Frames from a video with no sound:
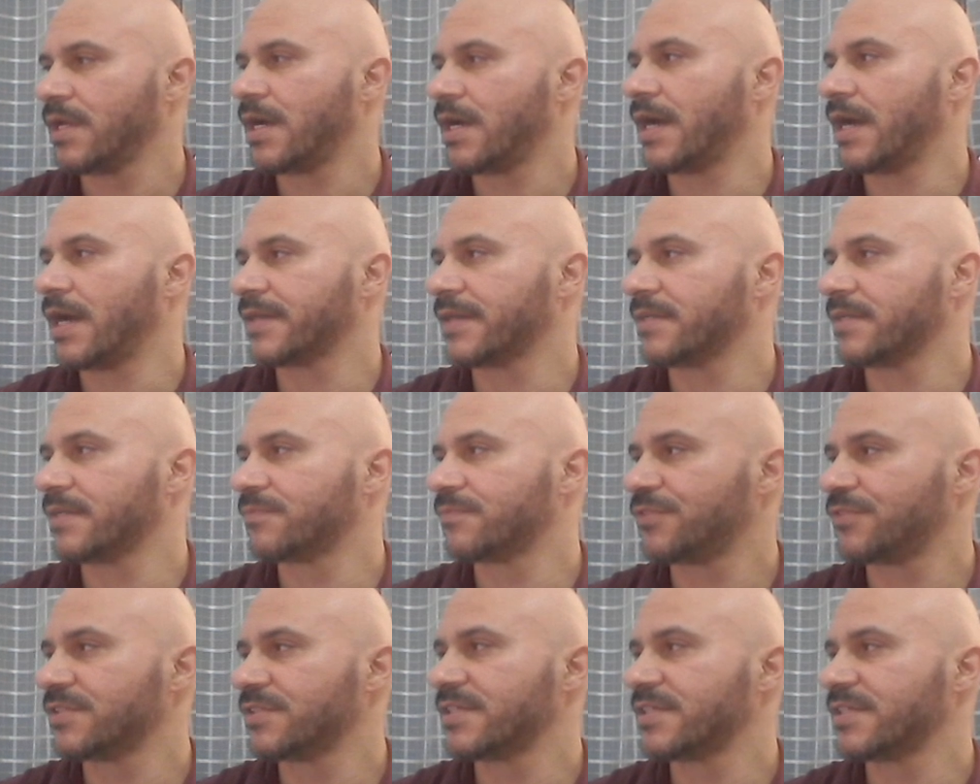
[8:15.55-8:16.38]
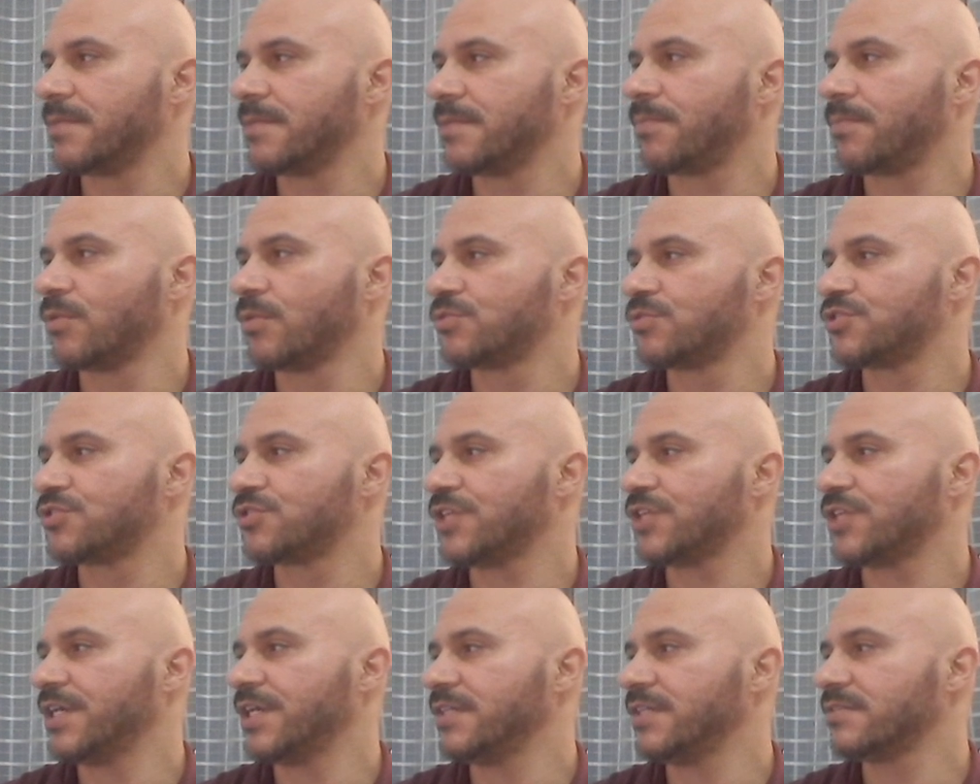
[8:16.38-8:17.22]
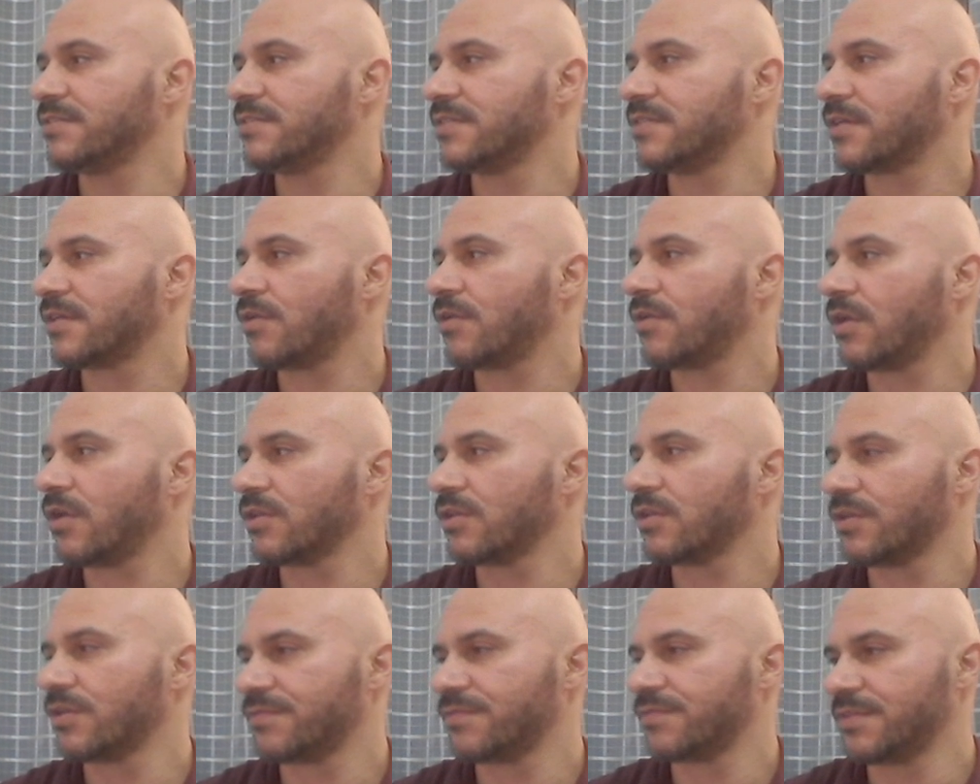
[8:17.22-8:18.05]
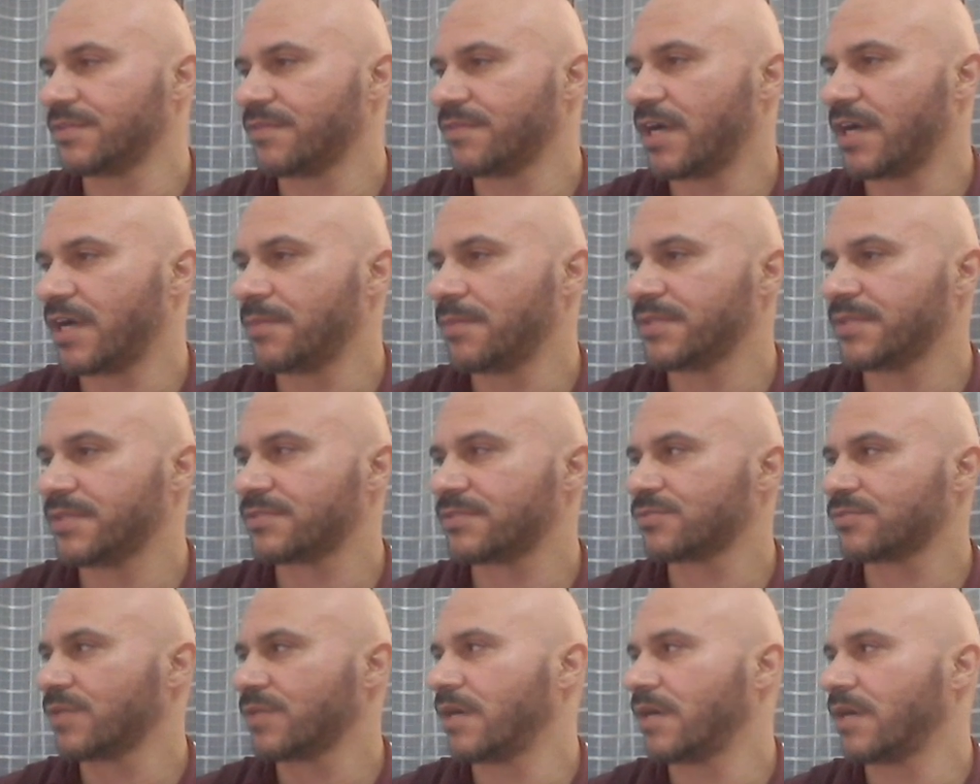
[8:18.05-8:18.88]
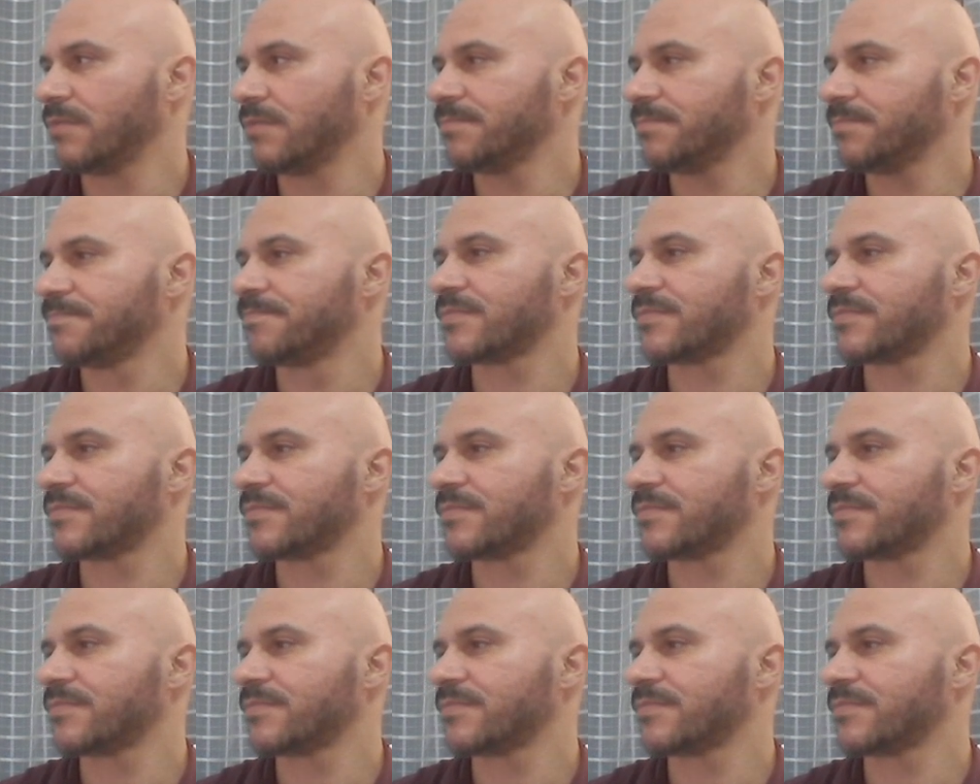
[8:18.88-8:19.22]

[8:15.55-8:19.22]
I can, for example, change the color of the environment as well.